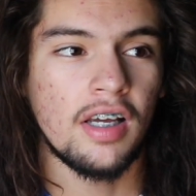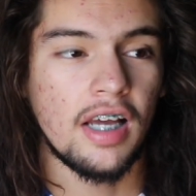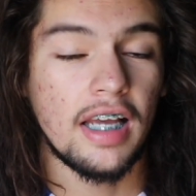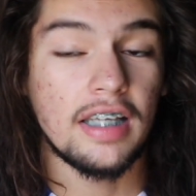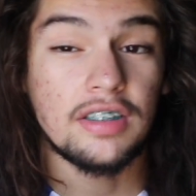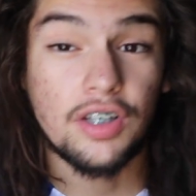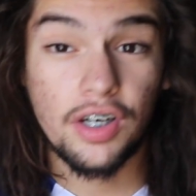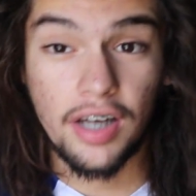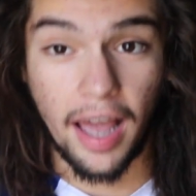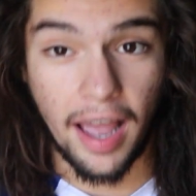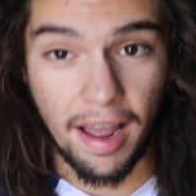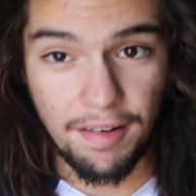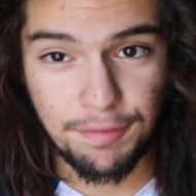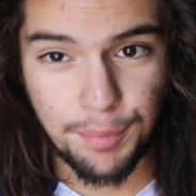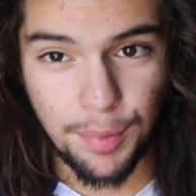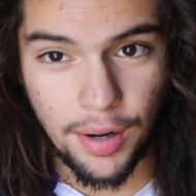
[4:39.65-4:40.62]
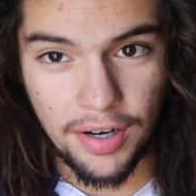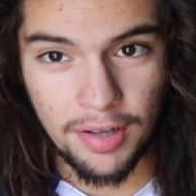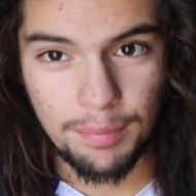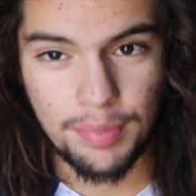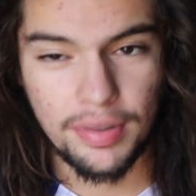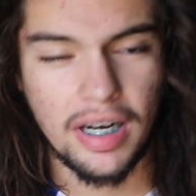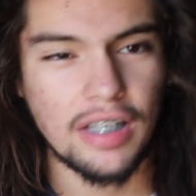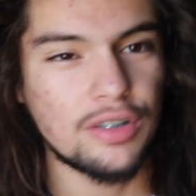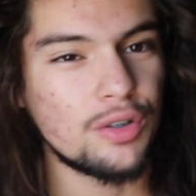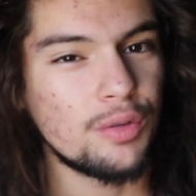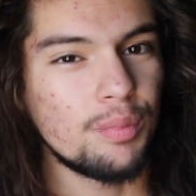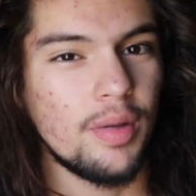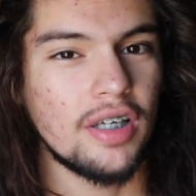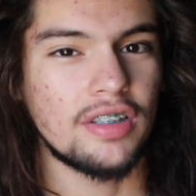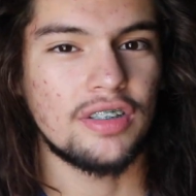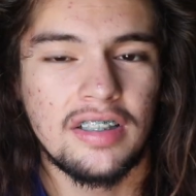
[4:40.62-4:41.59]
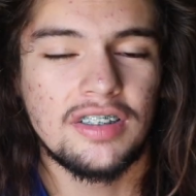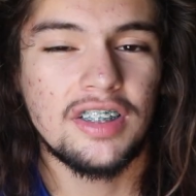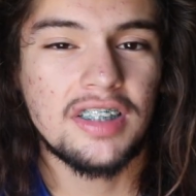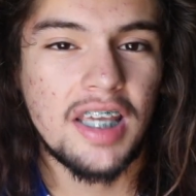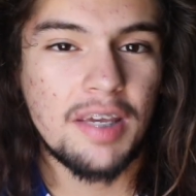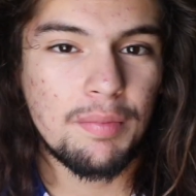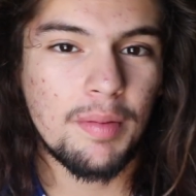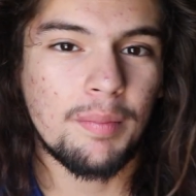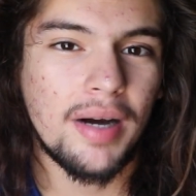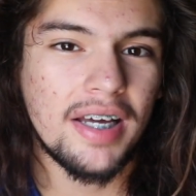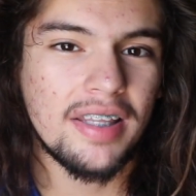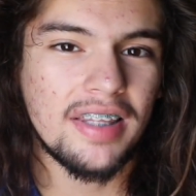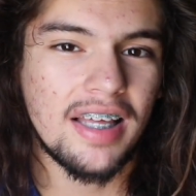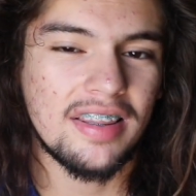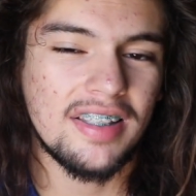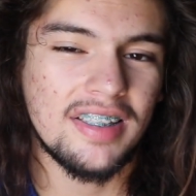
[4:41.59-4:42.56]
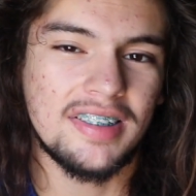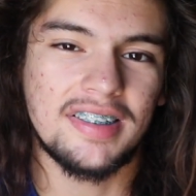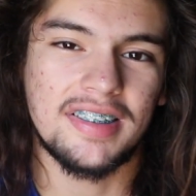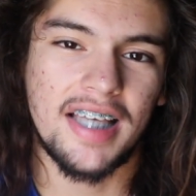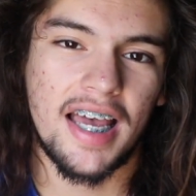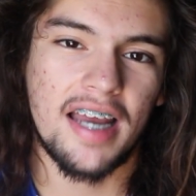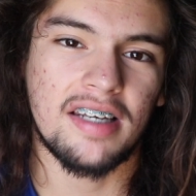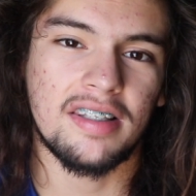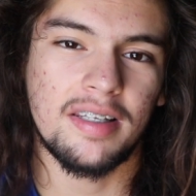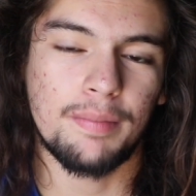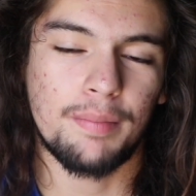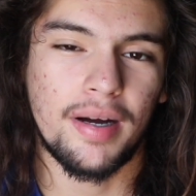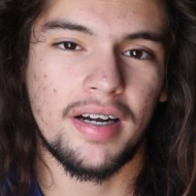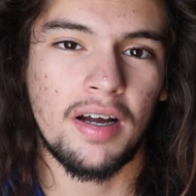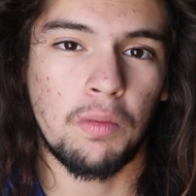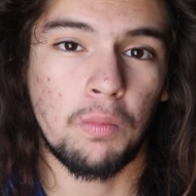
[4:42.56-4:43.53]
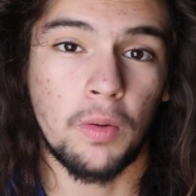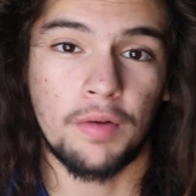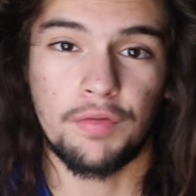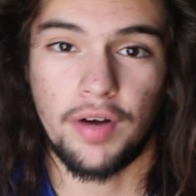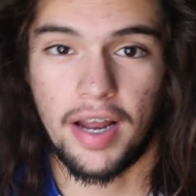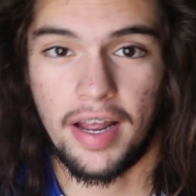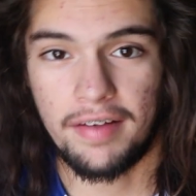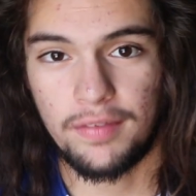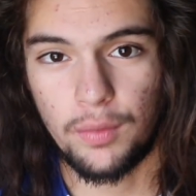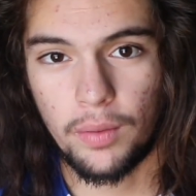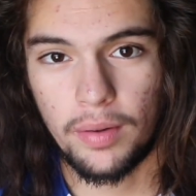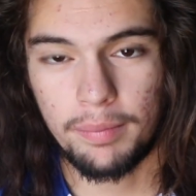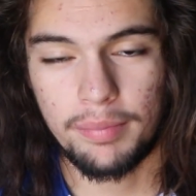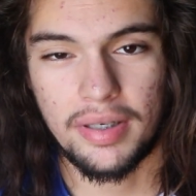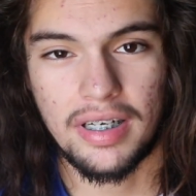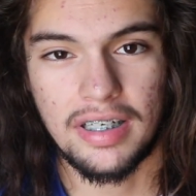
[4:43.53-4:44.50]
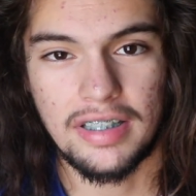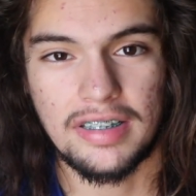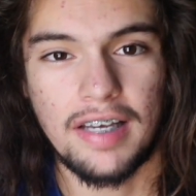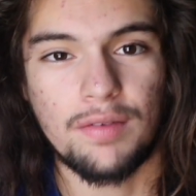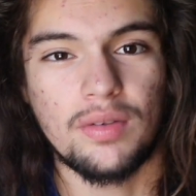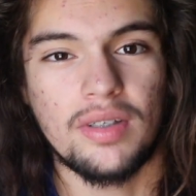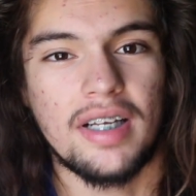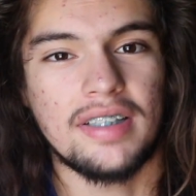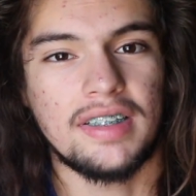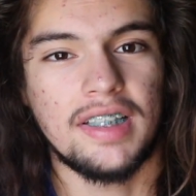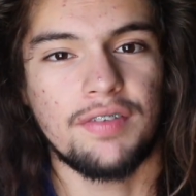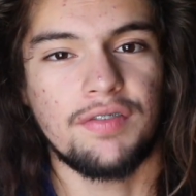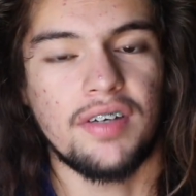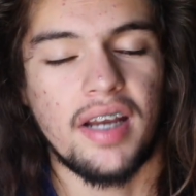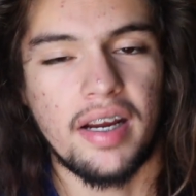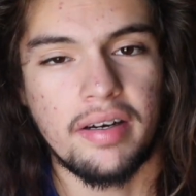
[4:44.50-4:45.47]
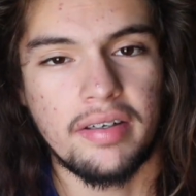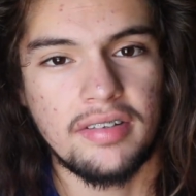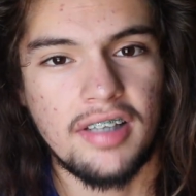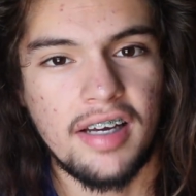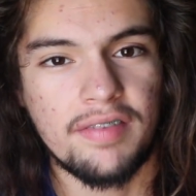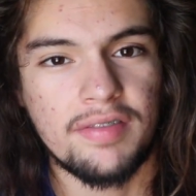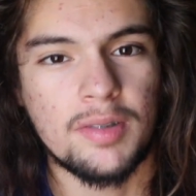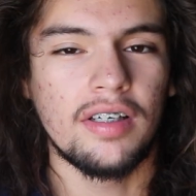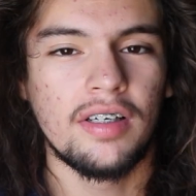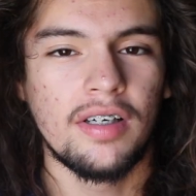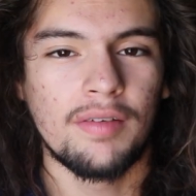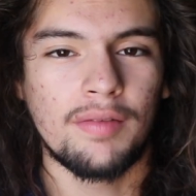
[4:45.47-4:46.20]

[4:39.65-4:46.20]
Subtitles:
It's good to have product, but not too much. Just keep in mind that this sadly might not work for everyone because everyone has different hair types.